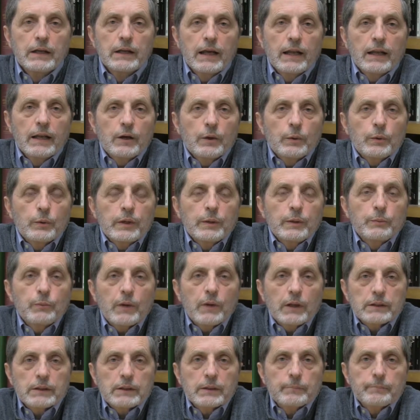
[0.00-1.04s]
Hello and
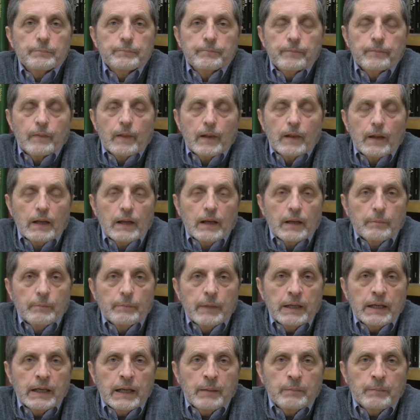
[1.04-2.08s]
welcome.
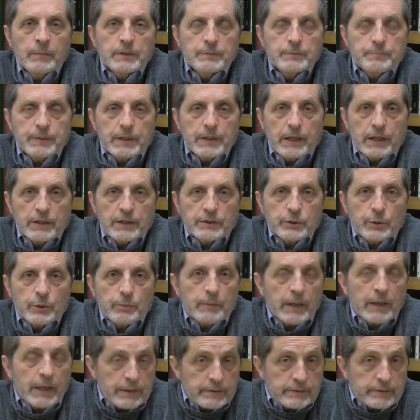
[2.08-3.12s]
My name is Biagio
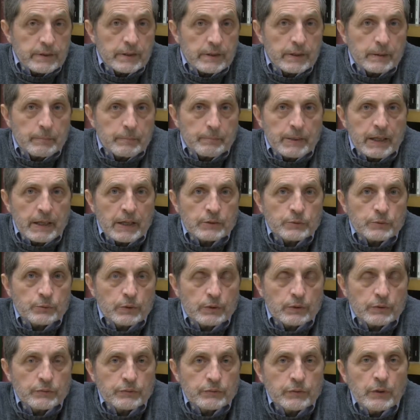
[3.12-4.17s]
Mazza,
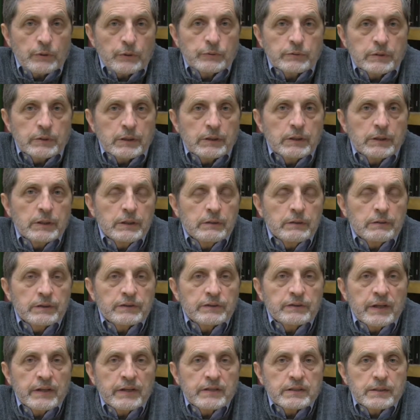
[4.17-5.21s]
Pastoral Associate here
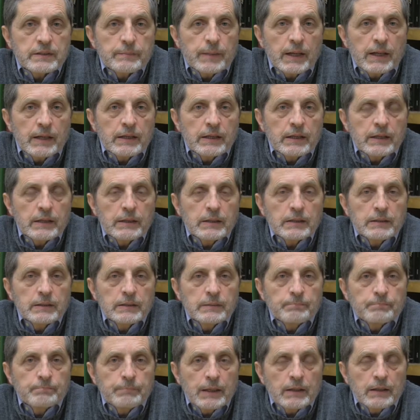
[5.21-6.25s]
at St. Sabina
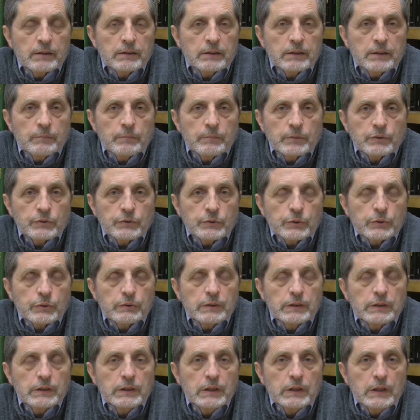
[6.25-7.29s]
in Belton,
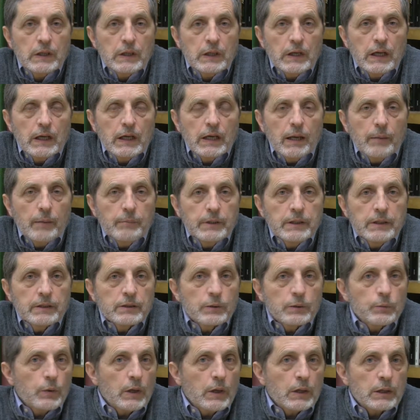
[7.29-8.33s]
Missouri, and I'm here
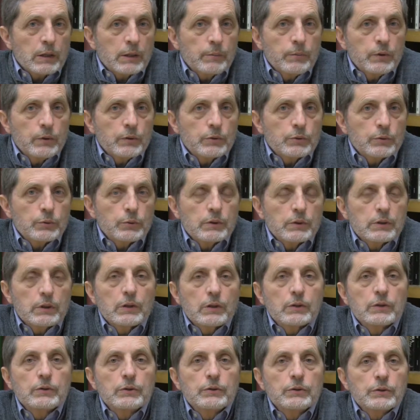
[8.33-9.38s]
to welcome you to
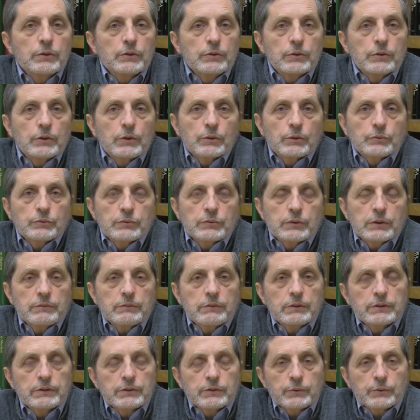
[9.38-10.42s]
another Do You Know
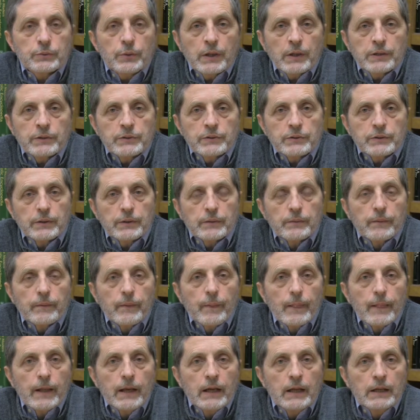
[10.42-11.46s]
series question.
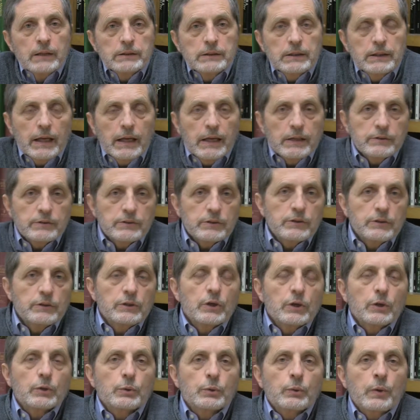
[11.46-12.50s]
Today's Do You
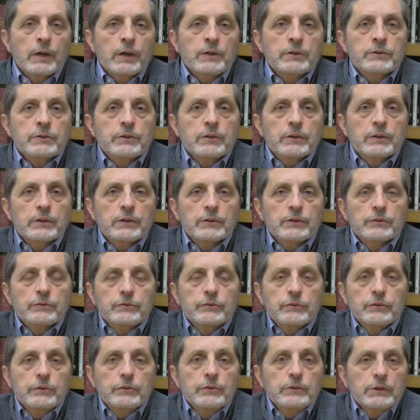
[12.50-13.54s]
Know question is,
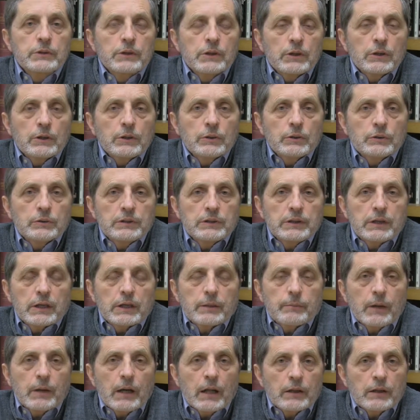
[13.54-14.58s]
do you know the
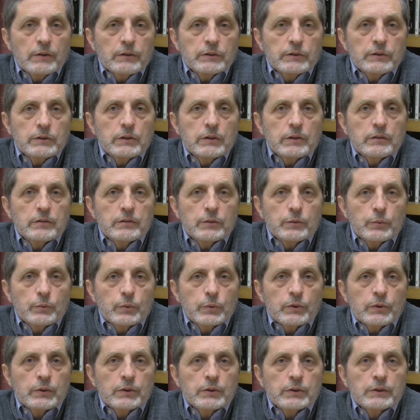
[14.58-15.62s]
etymology of the
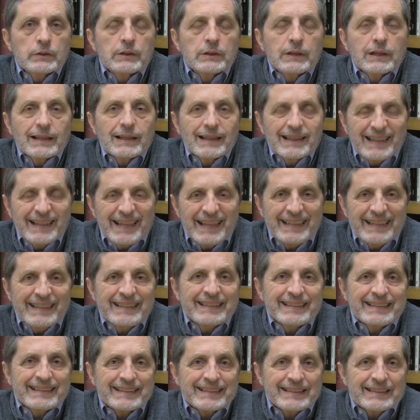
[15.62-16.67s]
word
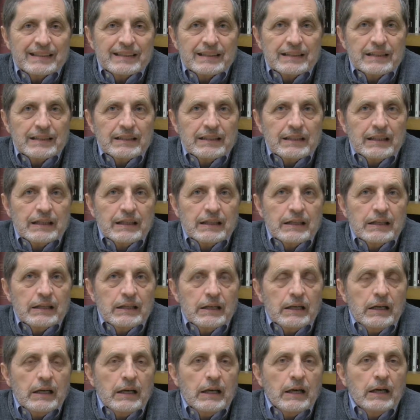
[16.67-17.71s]
Lent?
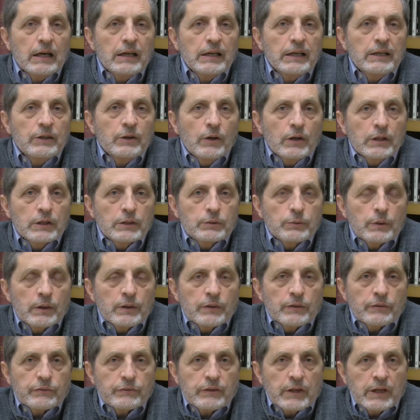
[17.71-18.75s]
In order to
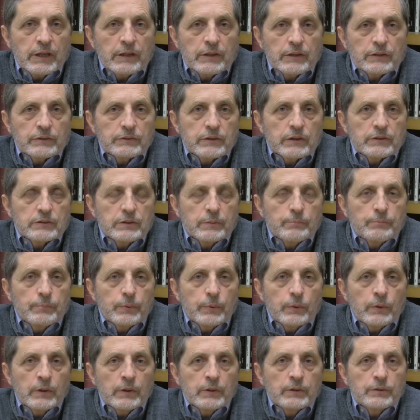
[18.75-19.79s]
understand this, it's
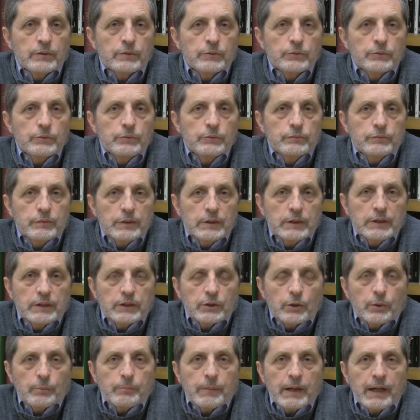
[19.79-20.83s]
important to really
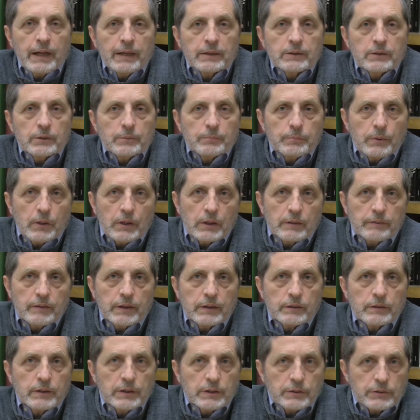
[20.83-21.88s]
go back to part of
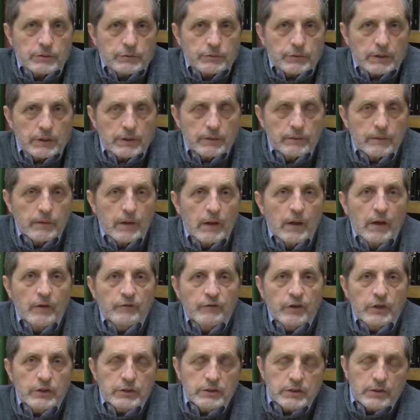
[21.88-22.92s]
our history.
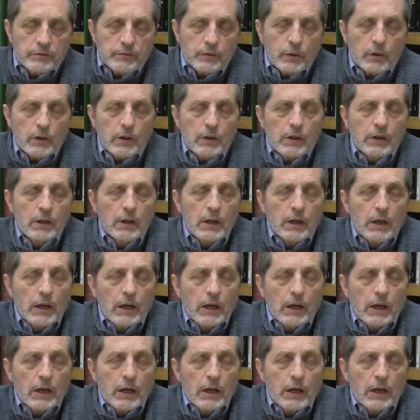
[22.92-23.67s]
First of all,